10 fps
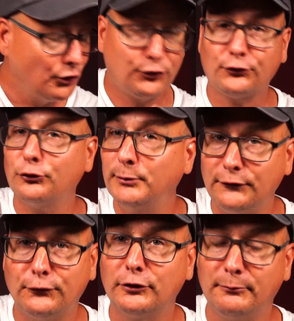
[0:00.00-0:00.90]
threw me
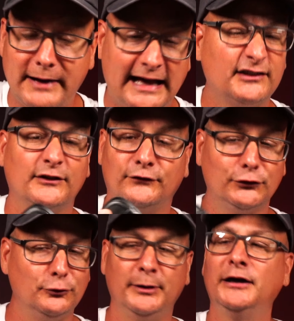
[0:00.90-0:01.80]
for a massive
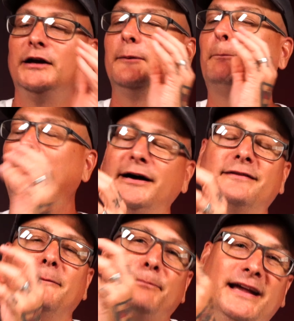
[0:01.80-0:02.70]
loop. But
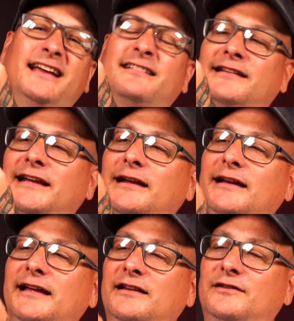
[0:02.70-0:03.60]
the biggest thing
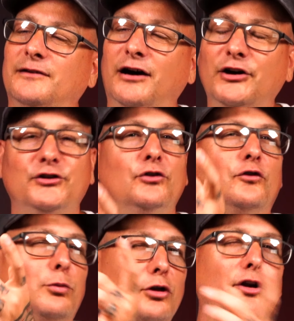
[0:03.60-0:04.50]
is
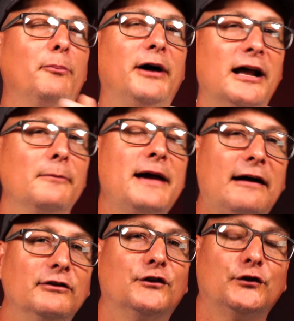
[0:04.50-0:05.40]
unusable on the bottom,
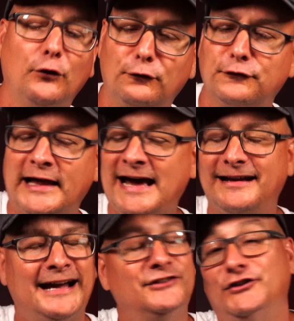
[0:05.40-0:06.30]
how it's so flat.
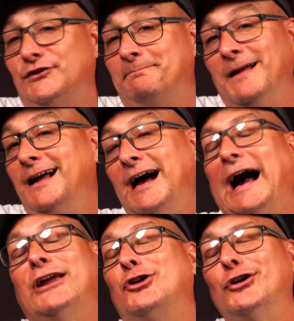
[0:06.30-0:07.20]
I just,
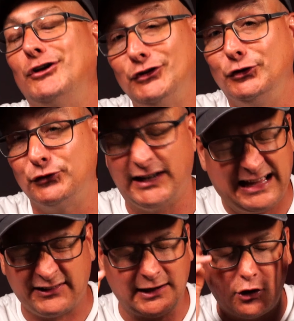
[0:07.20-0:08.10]
I couldn't use it. I
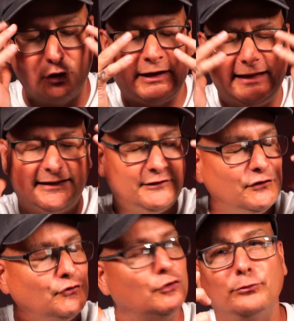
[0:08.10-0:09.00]
was like, okay, this
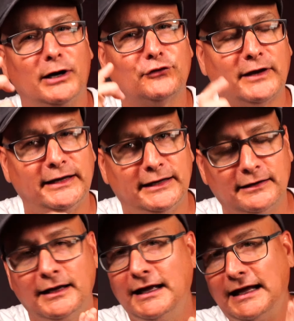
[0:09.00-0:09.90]
is too much right
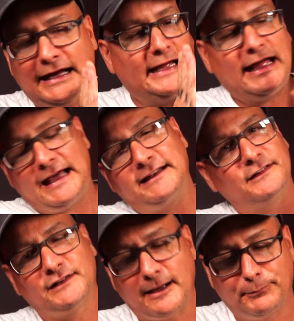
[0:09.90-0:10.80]
here. I had to
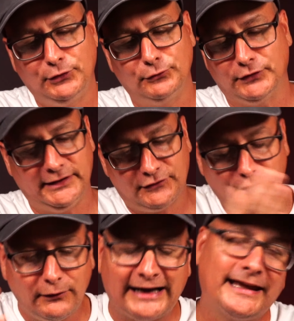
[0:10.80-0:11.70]
stop using it.
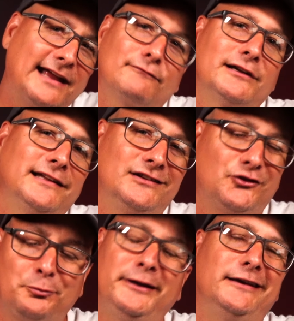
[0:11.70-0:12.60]
So I can't really
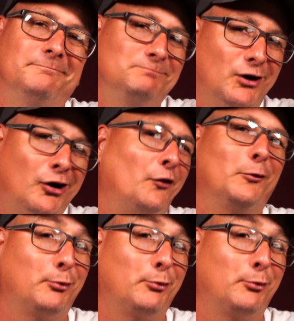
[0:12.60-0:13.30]
speak on the